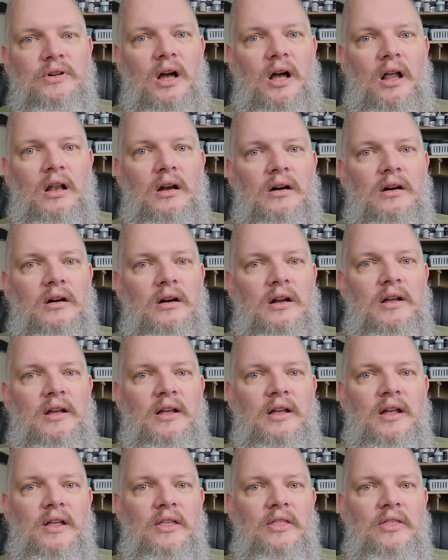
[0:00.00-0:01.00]
Color
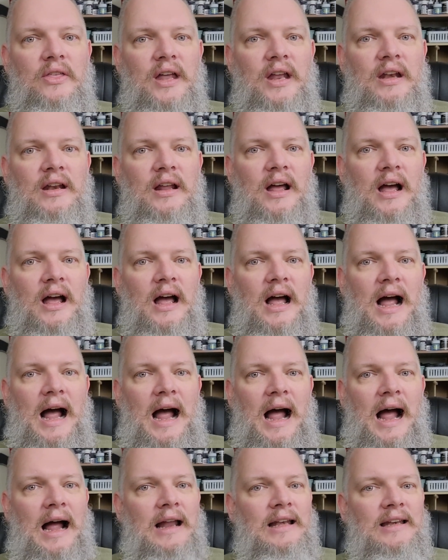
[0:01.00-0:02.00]
that
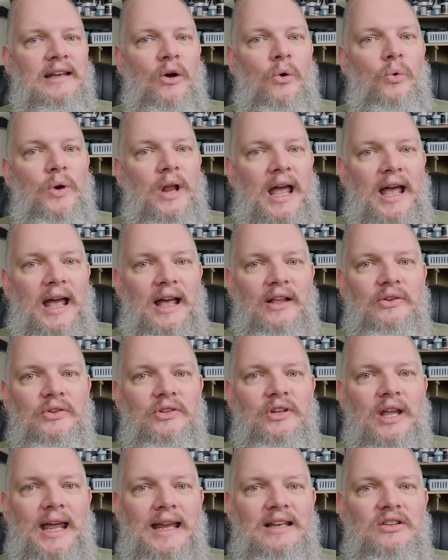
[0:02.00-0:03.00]
I don't
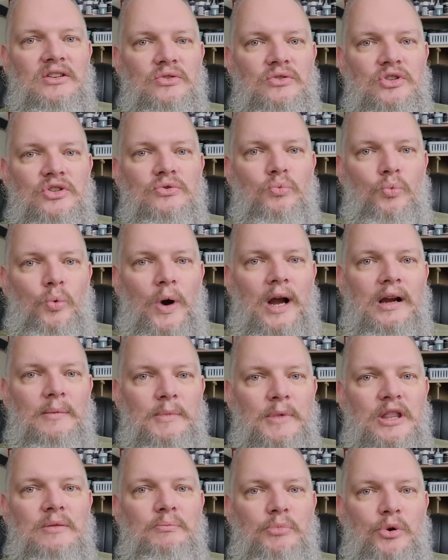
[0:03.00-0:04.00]
hesitate to just
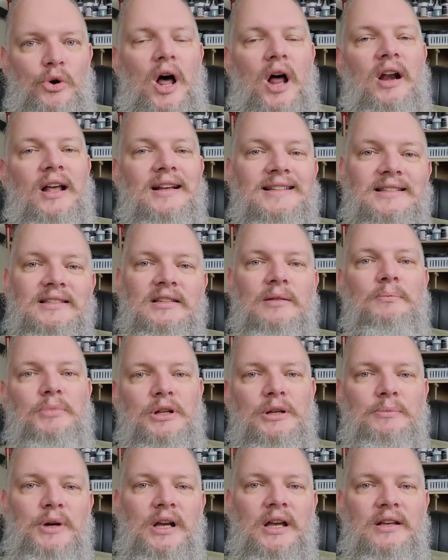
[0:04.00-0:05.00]
recommend the product
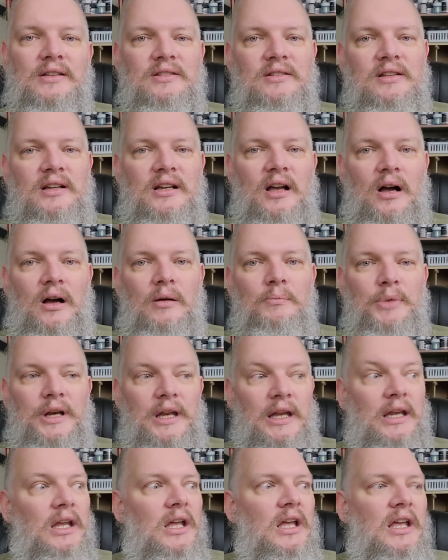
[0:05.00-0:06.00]
simply because of the
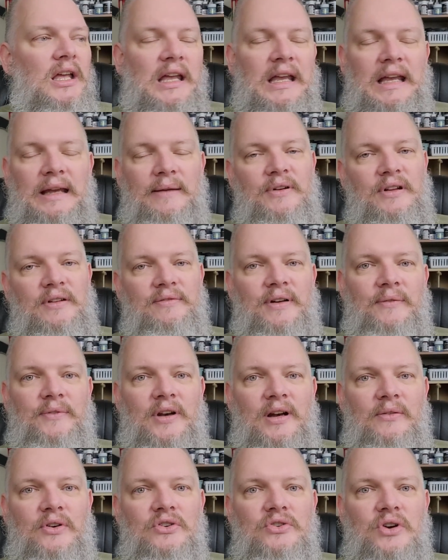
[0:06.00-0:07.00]
company, even if I've
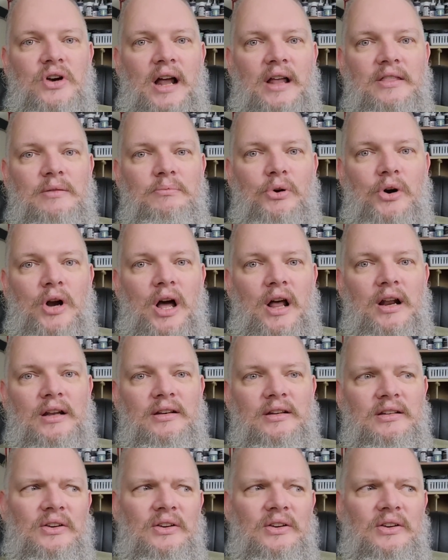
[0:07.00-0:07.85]
never tried the product.